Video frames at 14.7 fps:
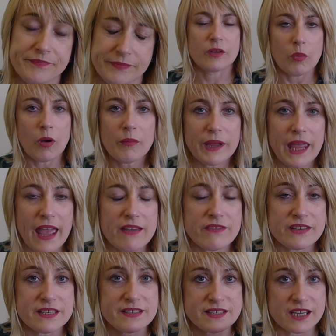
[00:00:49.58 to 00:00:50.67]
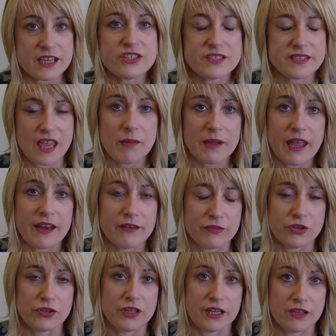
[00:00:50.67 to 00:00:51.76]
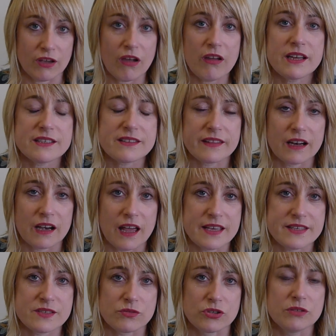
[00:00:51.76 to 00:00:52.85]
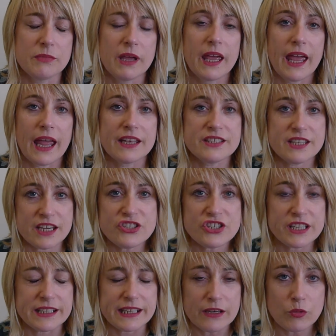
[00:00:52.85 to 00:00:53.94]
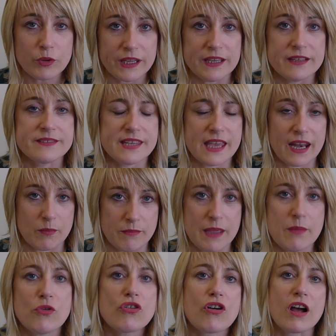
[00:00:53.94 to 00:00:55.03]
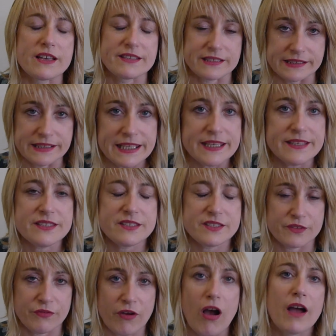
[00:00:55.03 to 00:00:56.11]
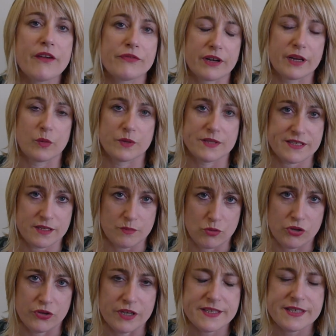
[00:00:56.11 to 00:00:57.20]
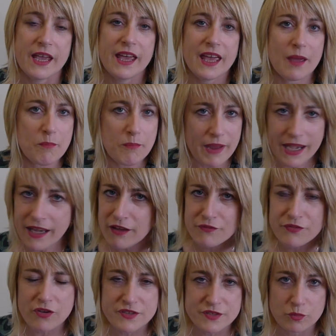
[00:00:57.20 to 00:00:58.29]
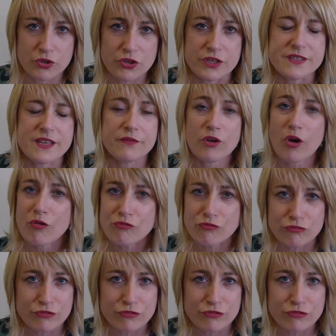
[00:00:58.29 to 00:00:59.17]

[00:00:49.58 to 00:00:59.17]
So what we have is teachers coming out of uni and going into the classroom and teaching little kids how to memorise lists of high frequency words, and many of those words have got